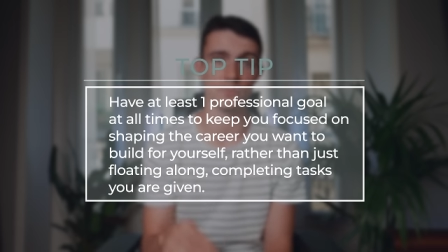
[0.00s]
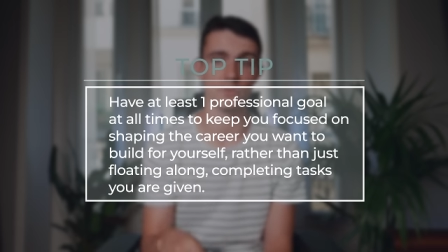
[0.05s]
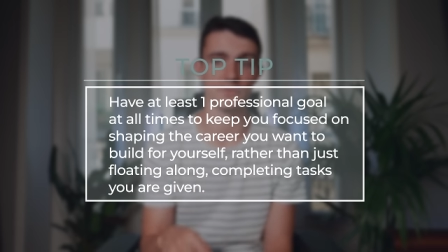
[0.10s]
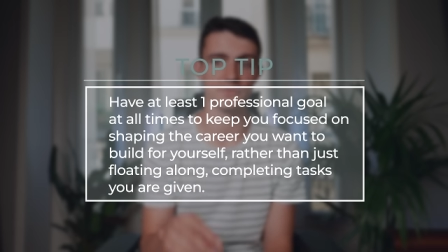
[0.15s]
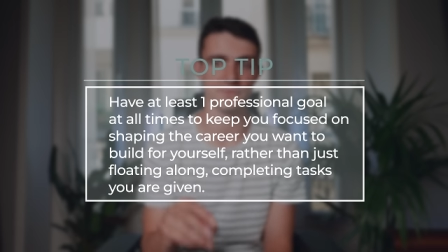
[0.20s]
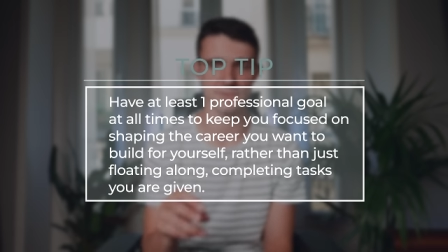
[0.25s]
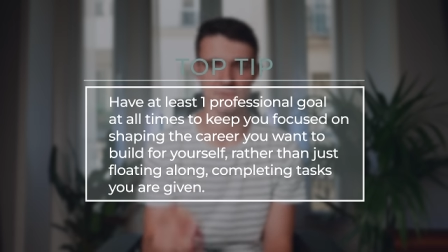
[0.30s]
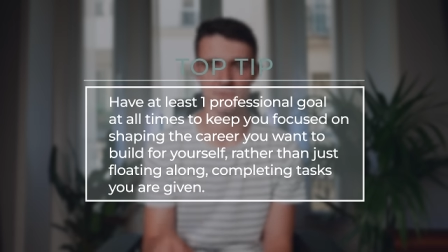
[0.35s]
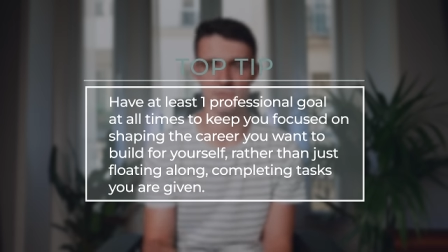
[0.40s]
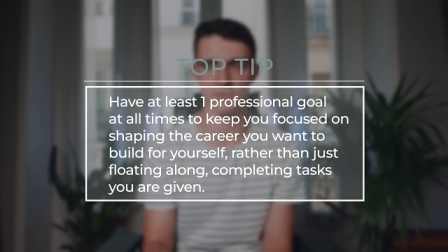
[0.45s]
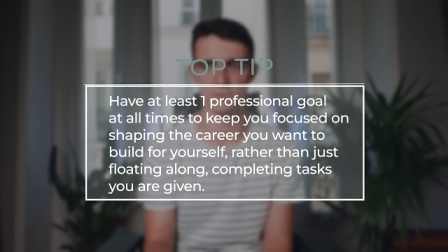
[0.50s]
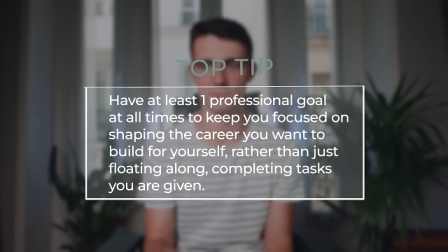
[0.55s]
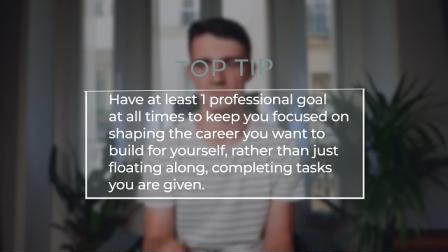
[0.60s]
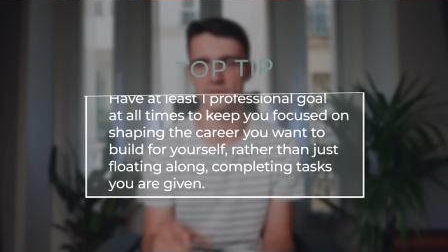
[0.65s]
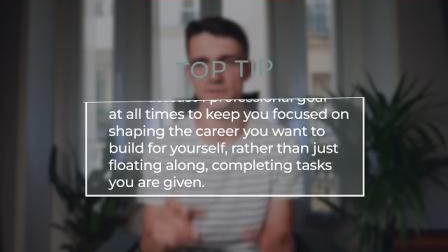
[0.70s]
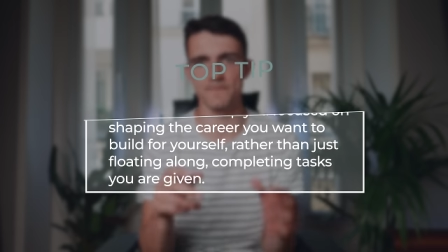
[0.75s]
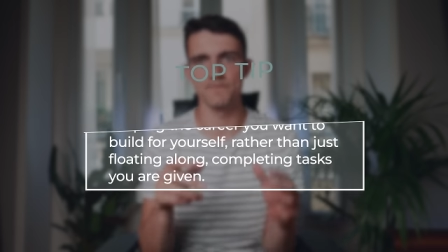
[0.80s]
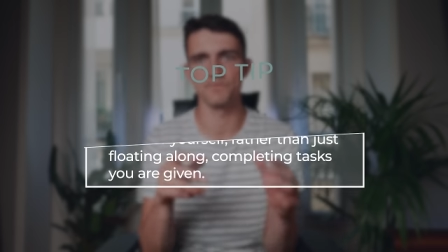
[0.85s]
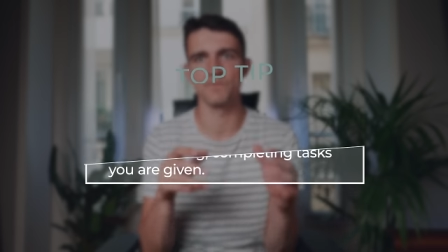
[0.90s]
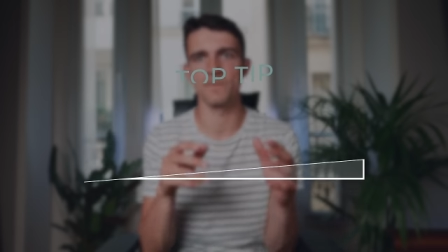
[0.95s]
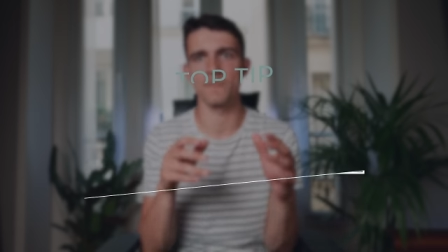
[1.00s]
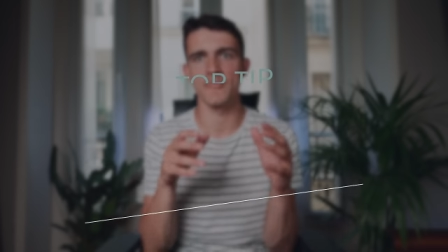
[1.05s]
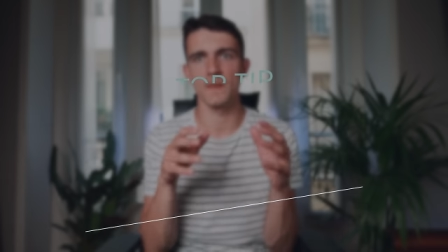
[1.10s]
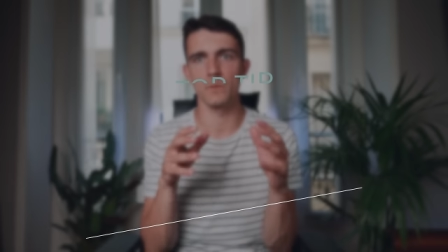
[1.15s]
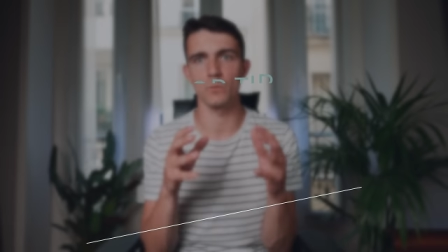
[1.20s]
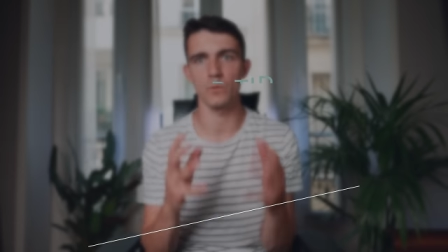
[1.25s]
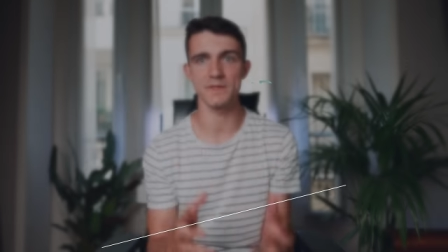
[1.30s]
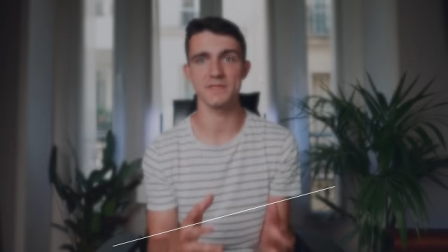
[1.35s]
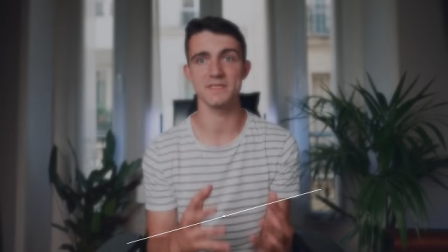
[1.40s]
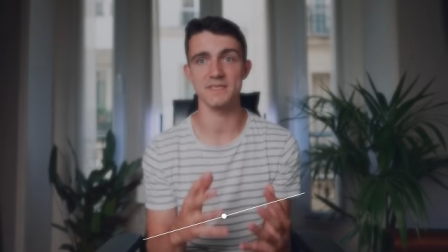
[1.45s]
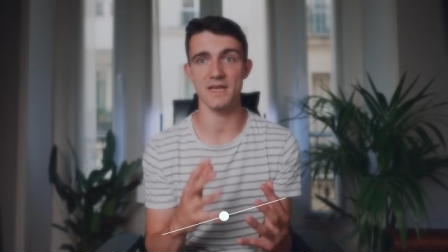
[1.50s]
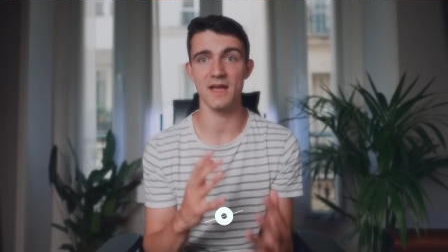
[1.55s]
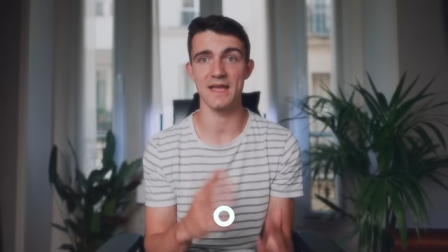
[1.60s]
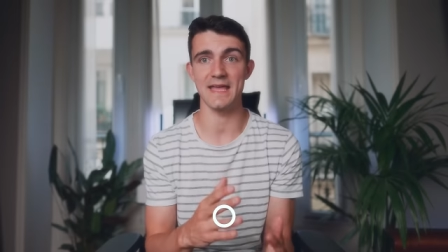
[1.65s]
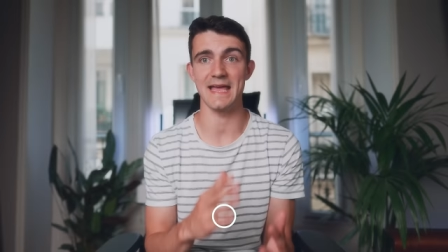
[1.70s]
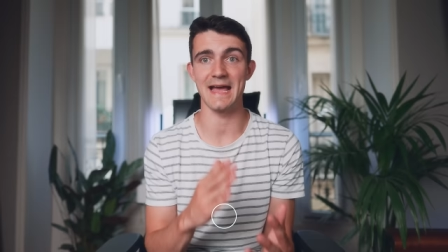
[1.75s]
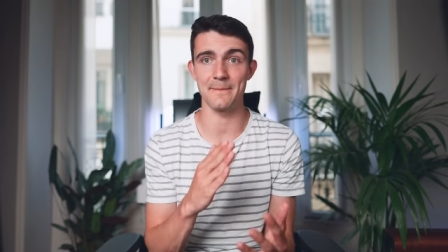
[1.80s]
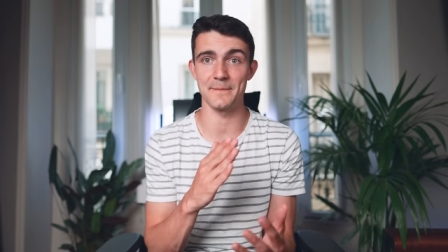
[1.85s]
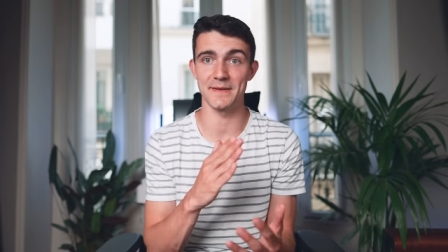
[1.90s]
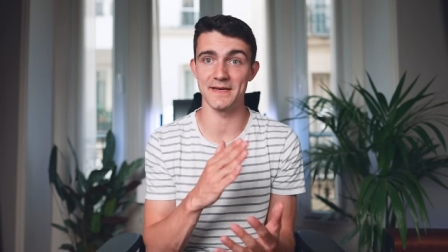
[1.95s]
want to choose. Once I
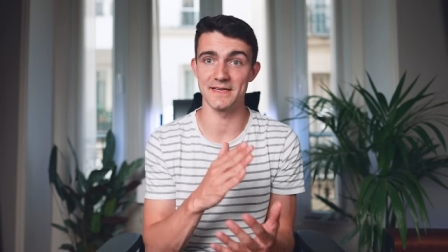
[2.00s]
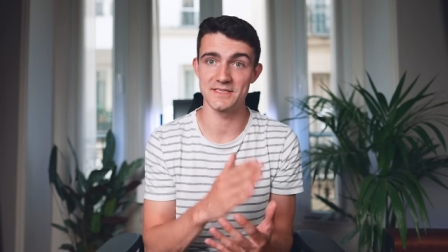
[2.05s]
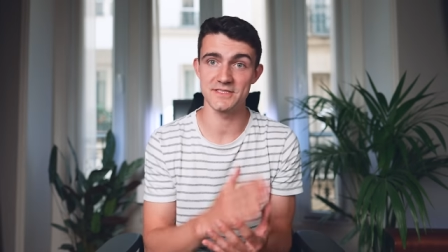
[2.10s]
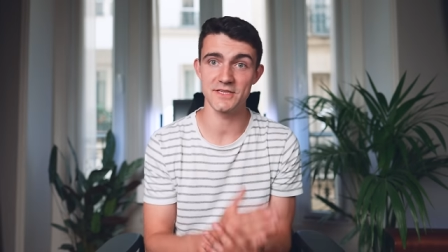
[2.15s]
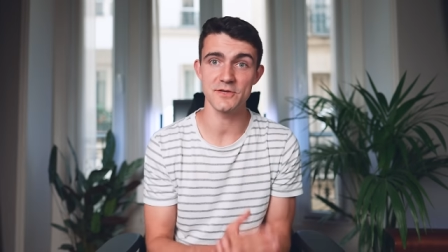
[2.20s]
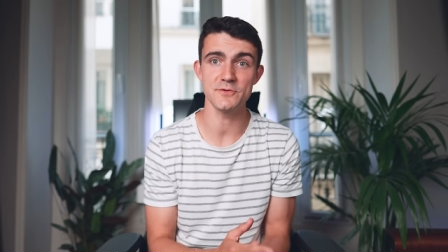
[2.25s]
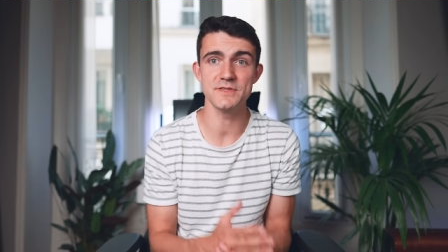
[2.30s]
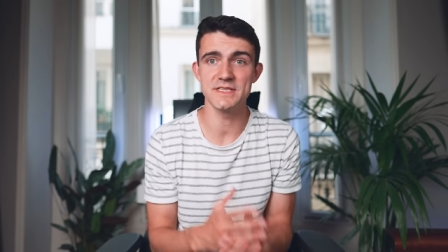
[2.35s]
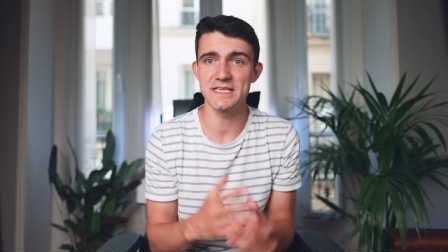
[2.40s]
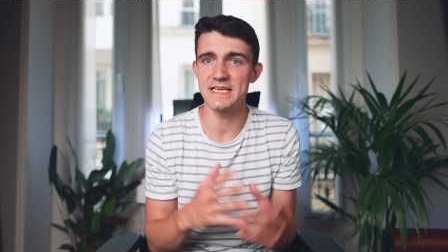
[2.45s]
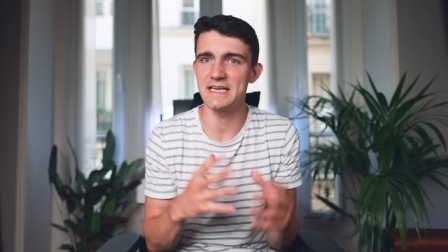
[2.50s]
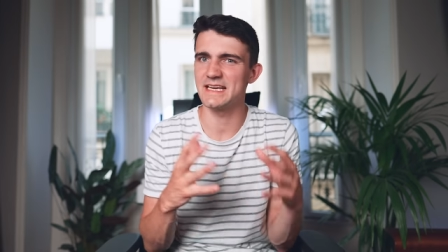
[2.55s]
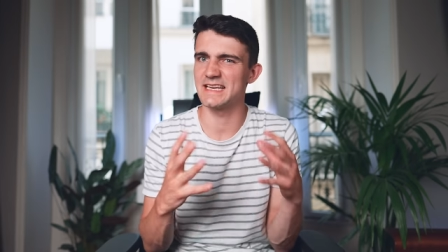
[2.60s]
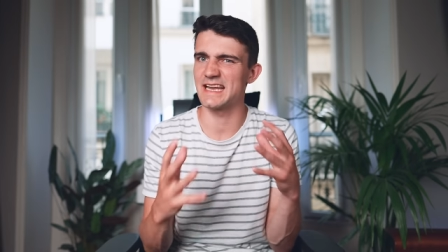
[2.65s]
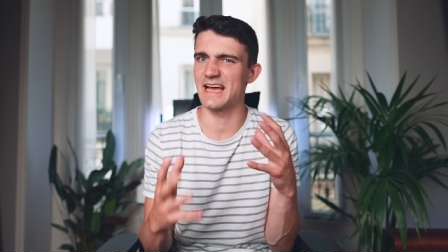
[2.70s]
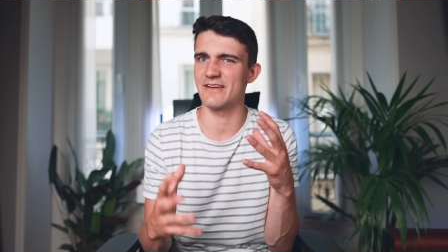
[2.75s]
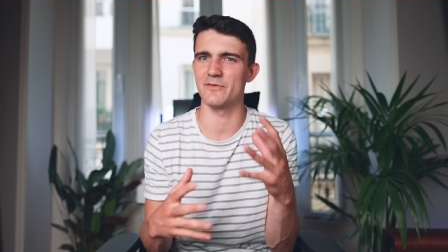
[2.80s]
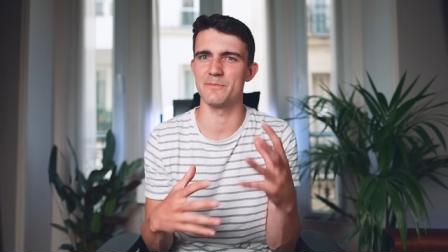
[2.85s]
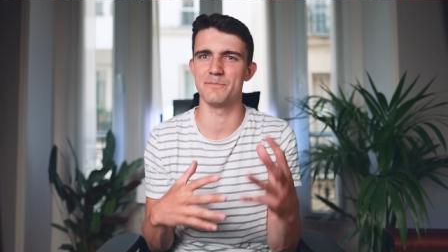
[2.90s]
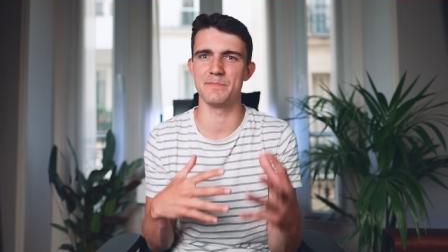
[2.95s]
am an associate and have a